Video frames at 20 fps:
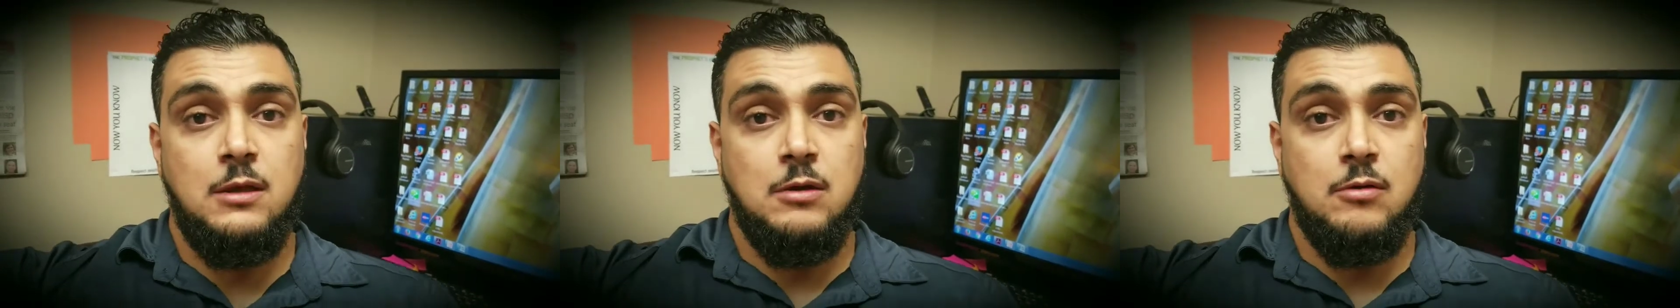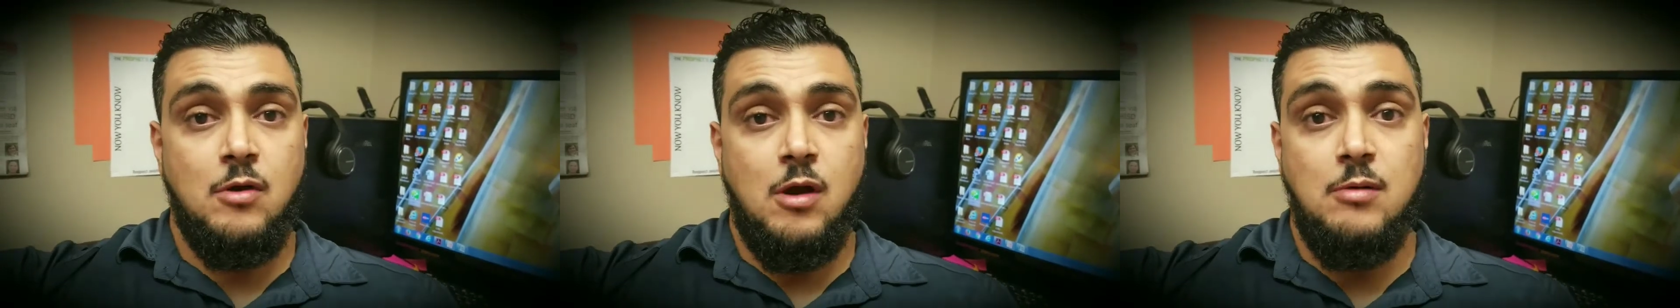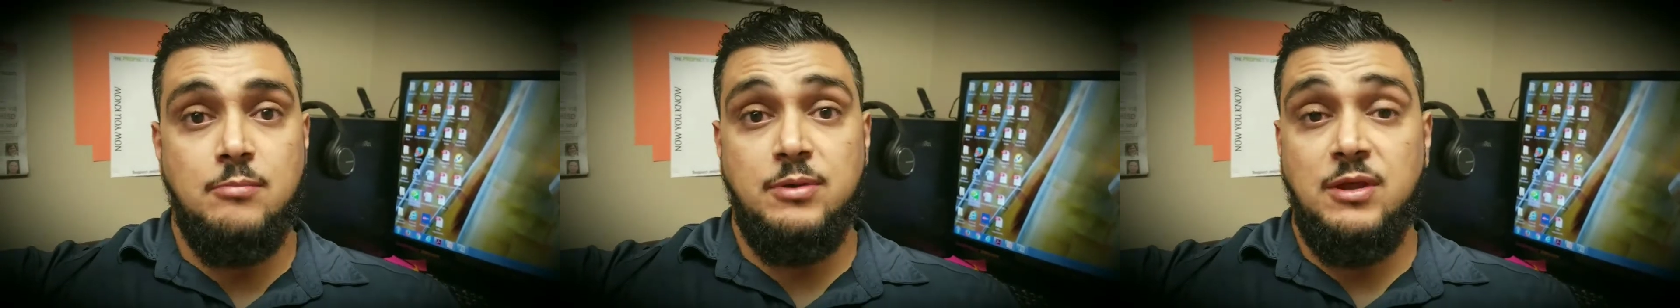
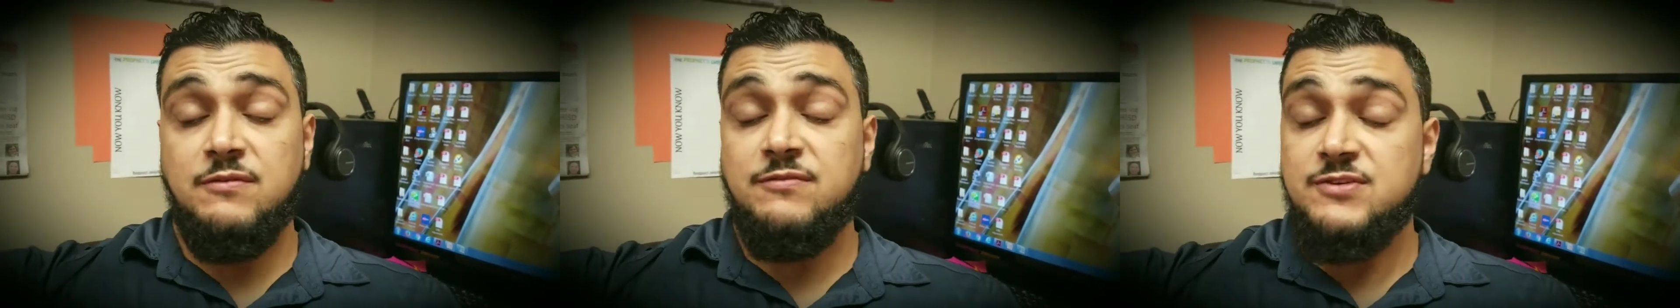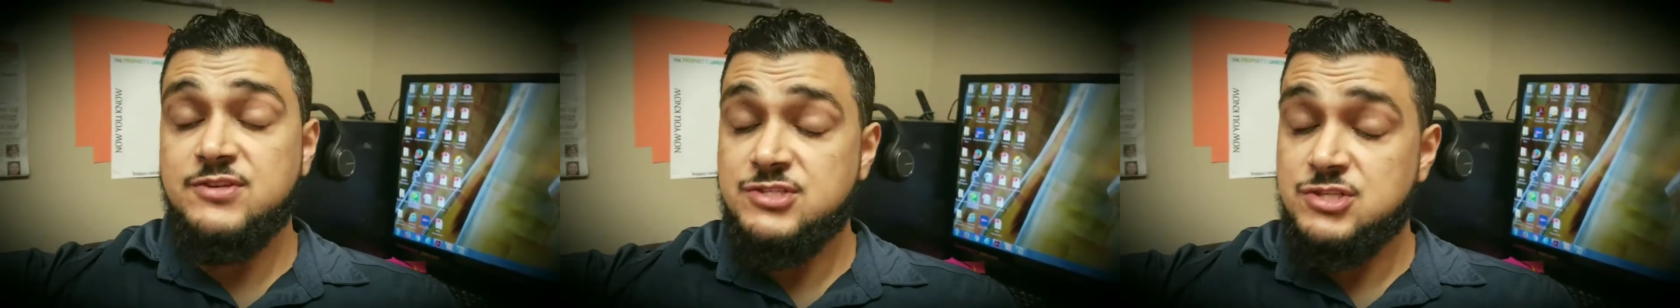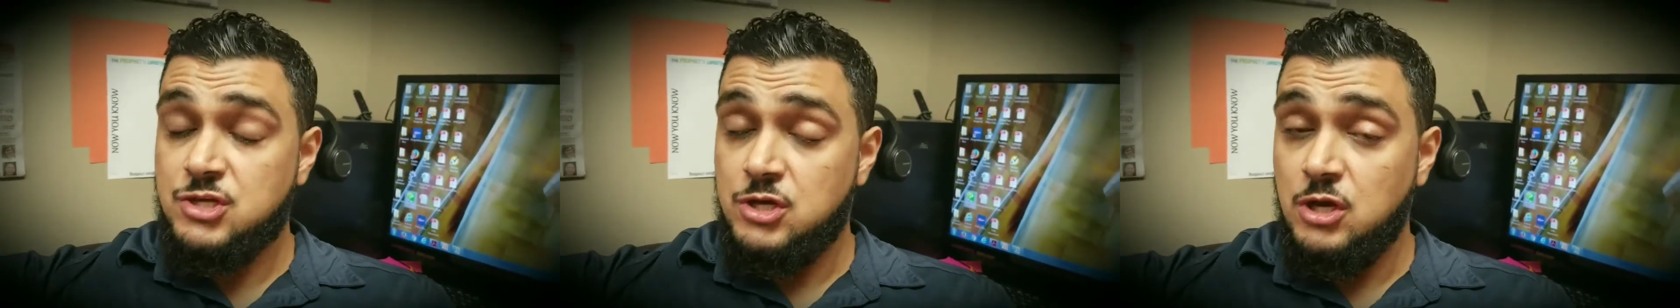Ground beef
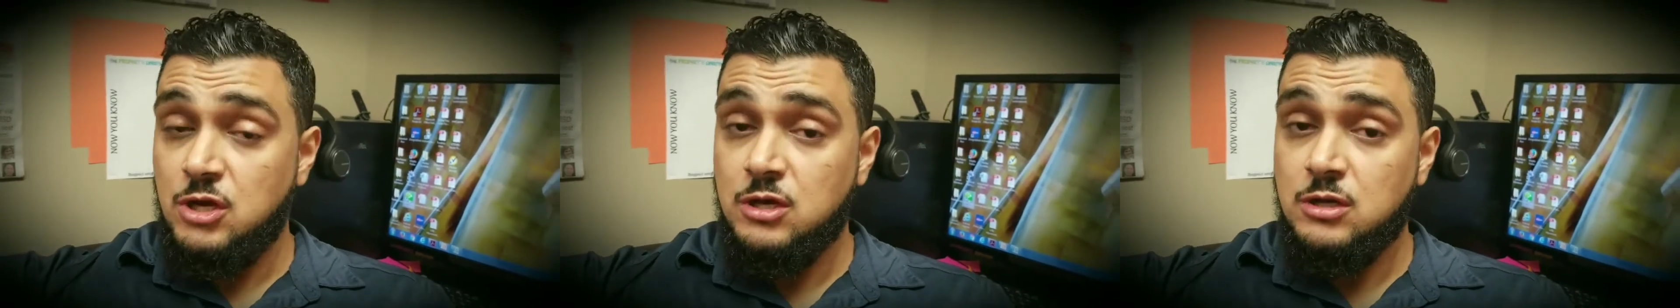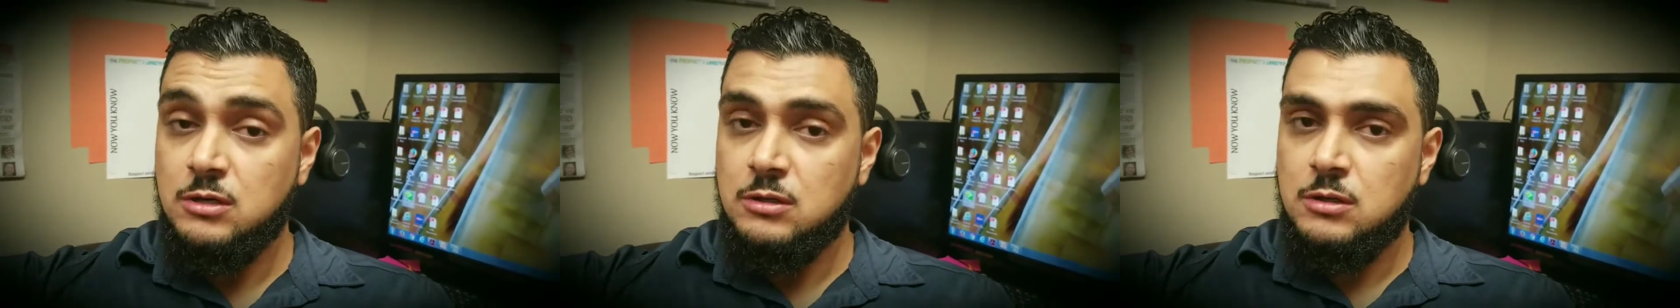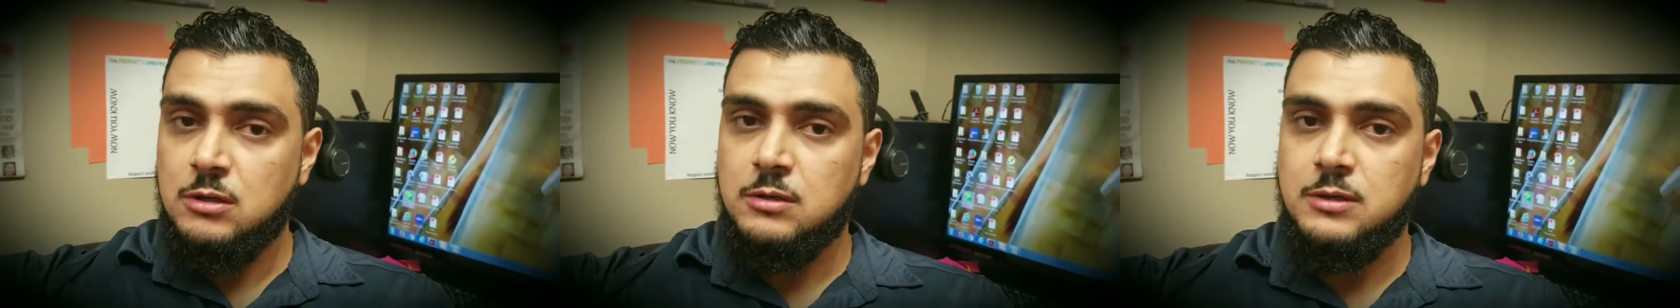is
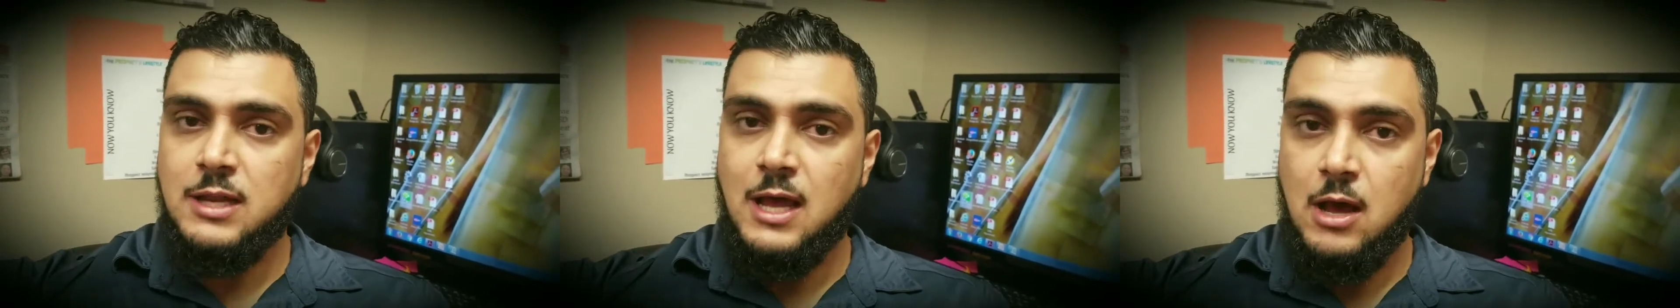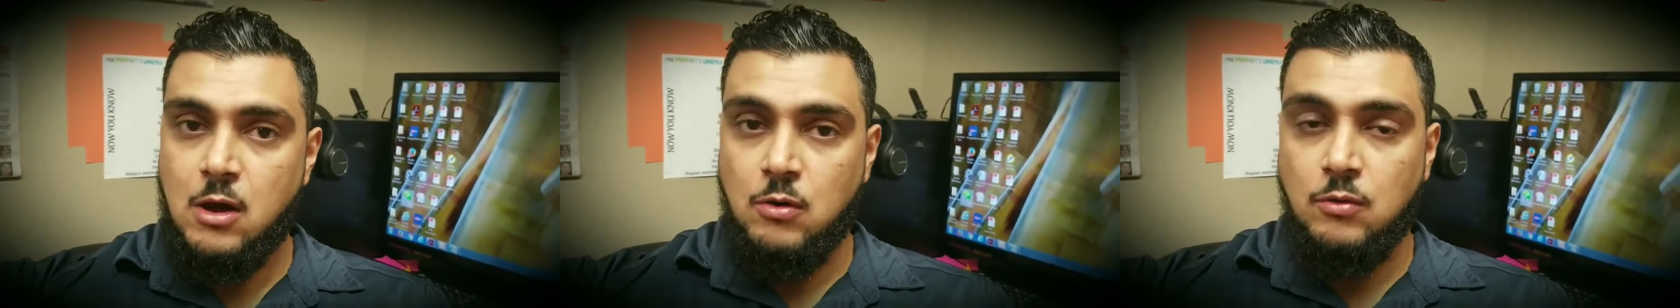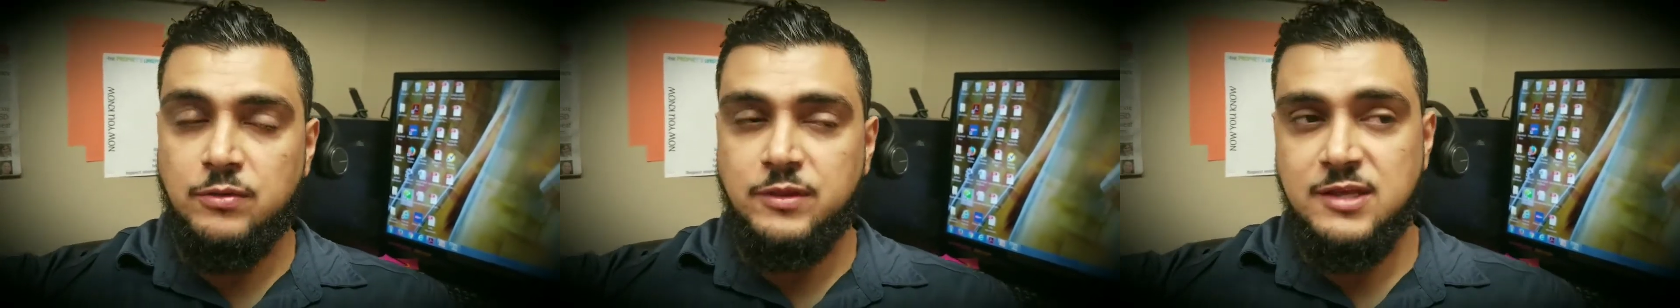good.
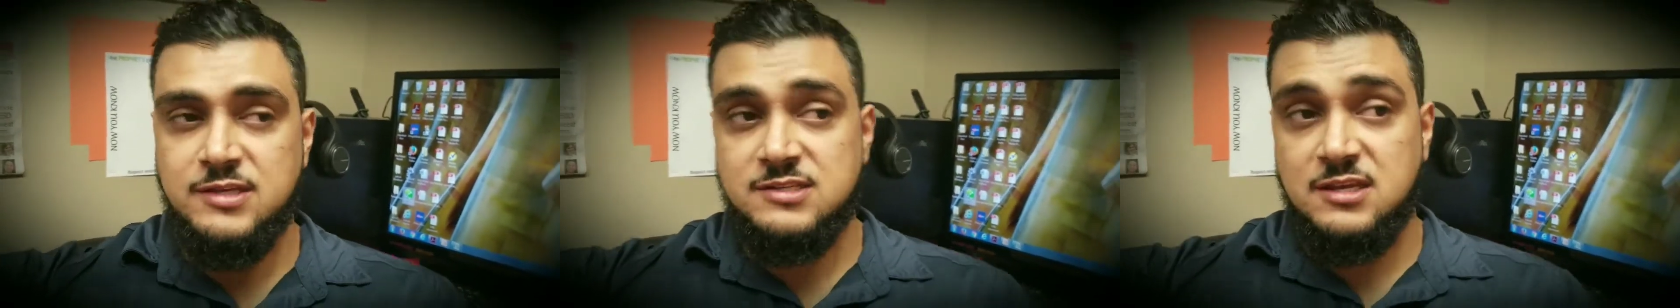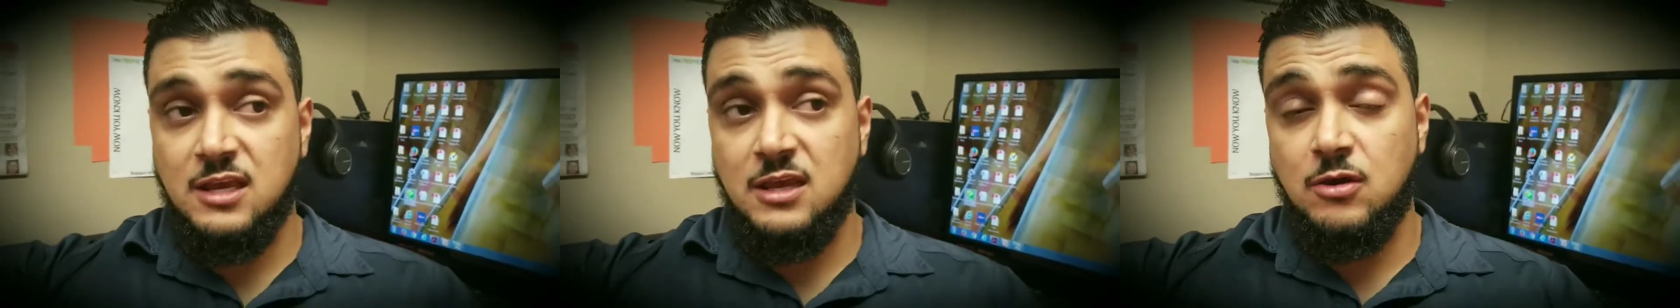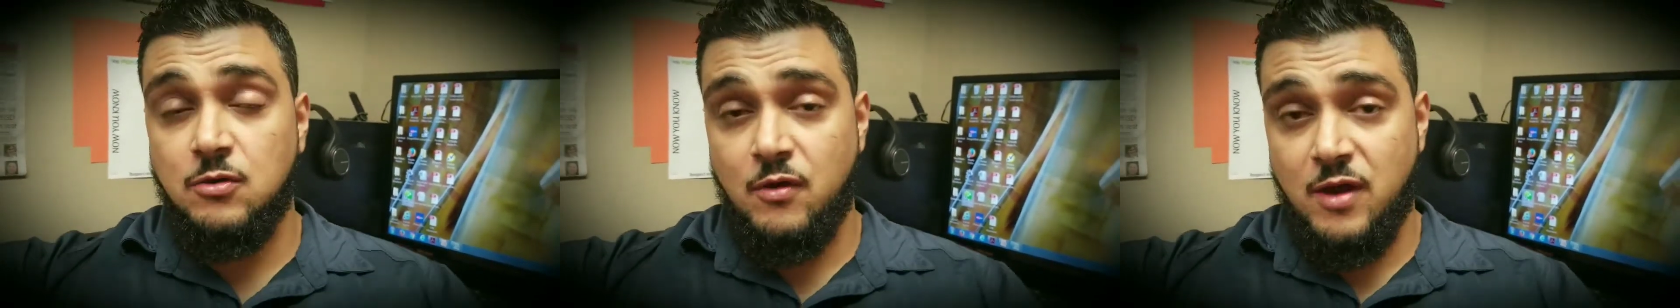Now, they
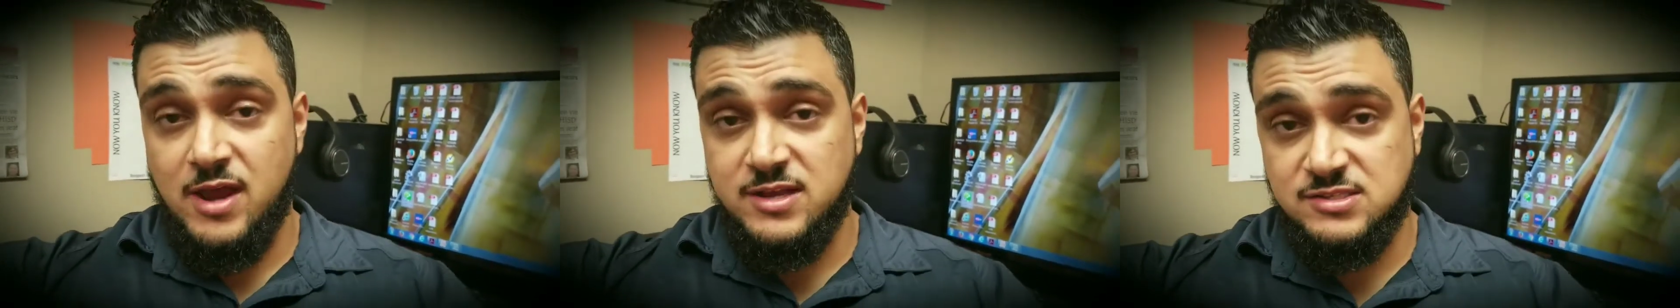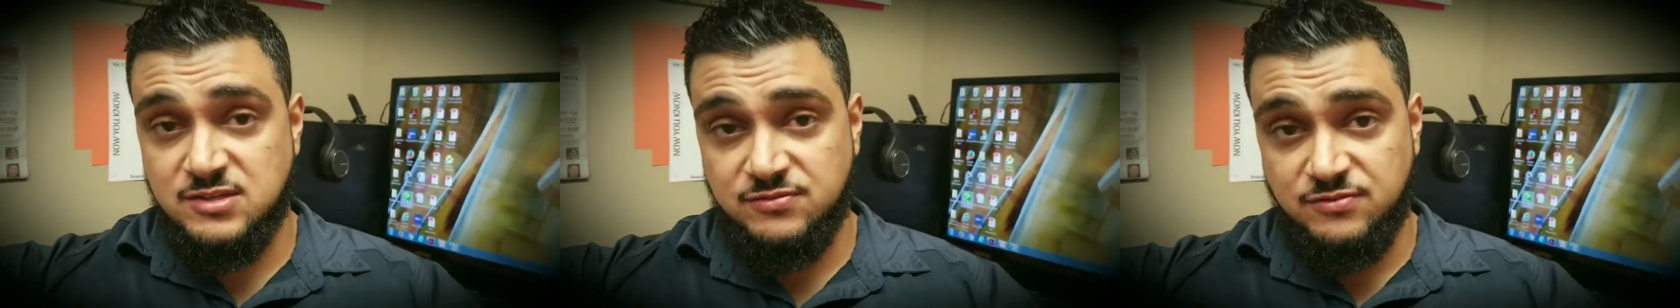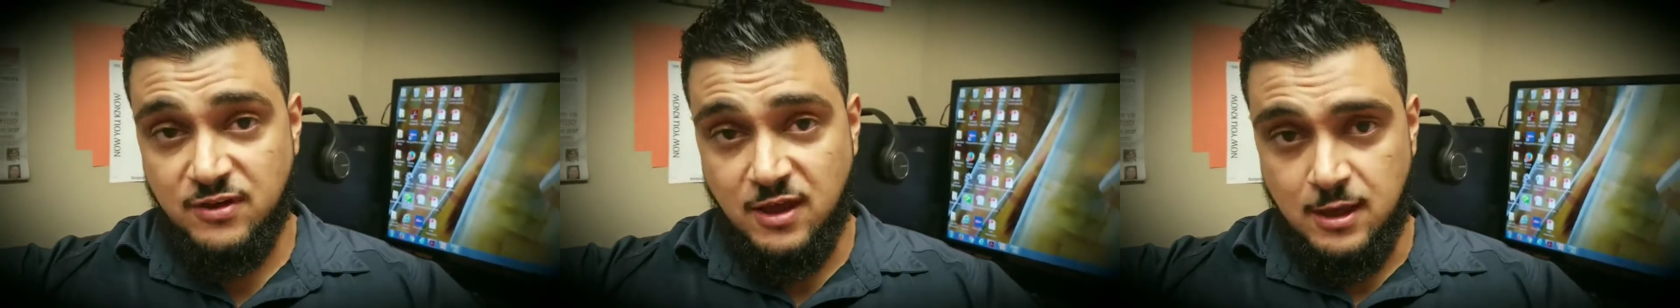say
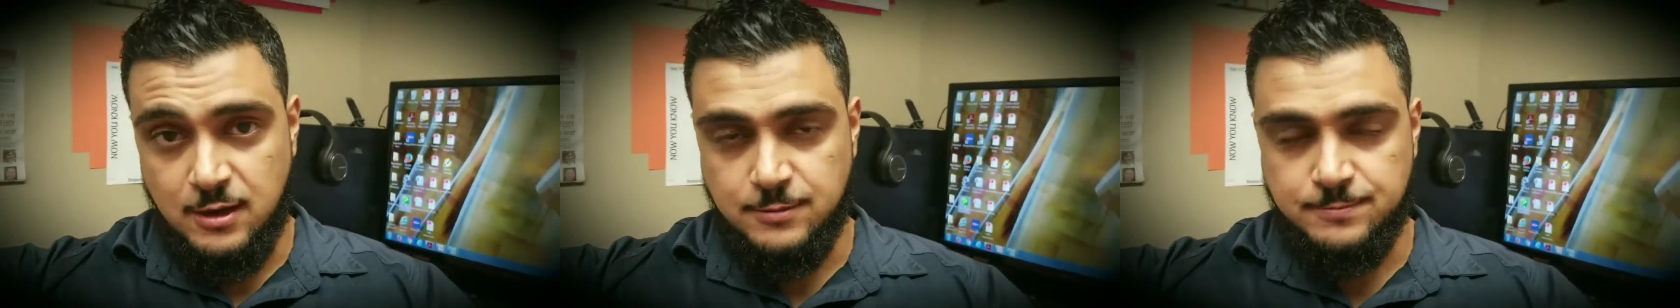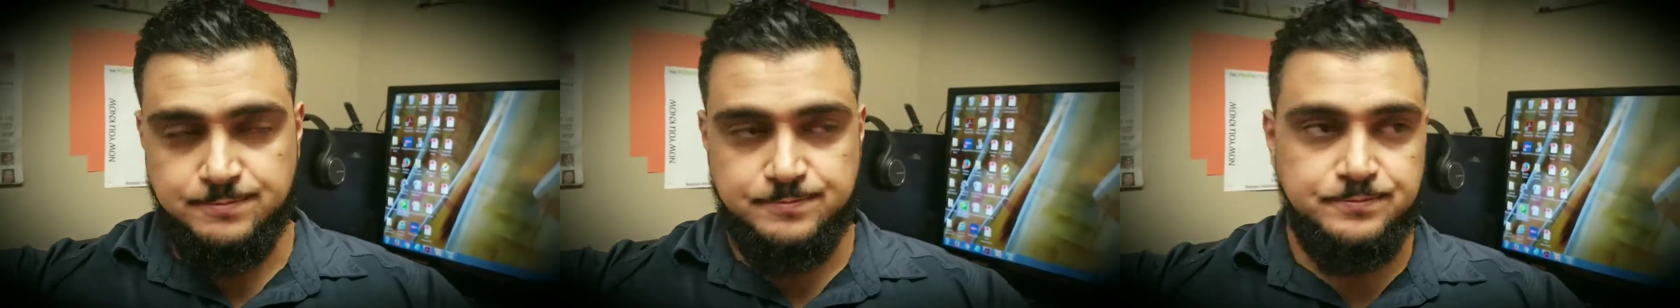grass-fed,